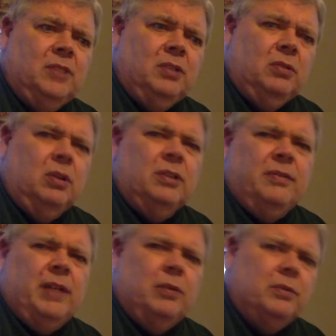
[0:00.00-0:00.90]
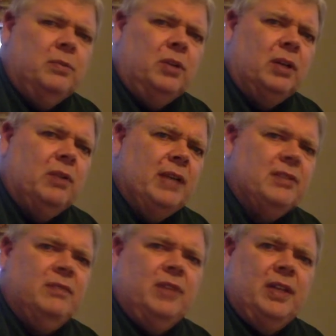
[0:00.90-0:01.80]
Roosevelt was more
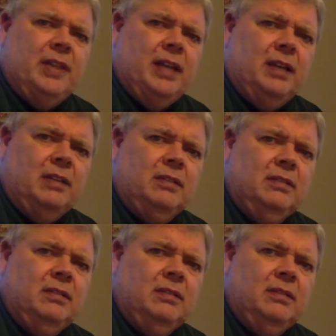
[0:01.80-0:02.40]
aggressive on that.